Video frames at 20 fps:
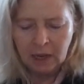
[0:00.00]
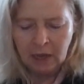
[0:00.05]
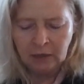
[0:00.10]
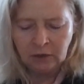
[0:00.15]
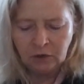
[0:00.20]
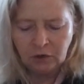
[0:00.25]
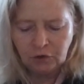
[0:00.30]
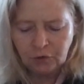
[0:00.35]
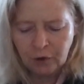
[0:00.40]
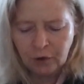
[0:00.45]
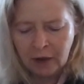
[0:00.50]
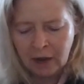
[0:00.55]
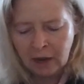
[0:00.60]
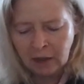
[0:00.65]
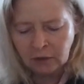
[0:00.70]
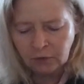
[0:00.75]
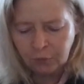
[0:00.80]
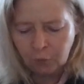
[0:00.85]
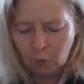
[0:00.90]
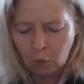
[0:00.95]
and to
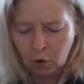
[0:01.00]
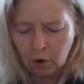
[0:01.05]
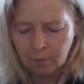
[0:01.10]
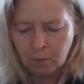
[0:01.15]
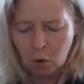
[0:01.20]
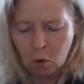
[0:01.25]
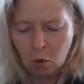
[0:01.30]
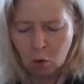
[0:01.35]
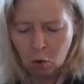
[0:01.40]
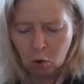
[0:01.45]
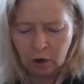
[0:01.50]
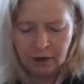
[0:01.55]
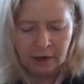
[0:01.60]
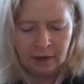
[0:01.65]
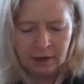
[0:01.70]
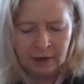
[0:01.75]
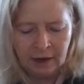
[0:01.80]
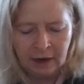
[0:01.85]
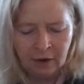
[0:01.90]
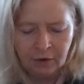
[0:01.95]
transform
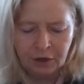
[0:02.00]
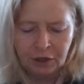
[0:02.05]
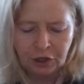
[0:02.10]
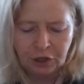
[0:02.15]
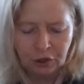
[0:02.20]
ordinary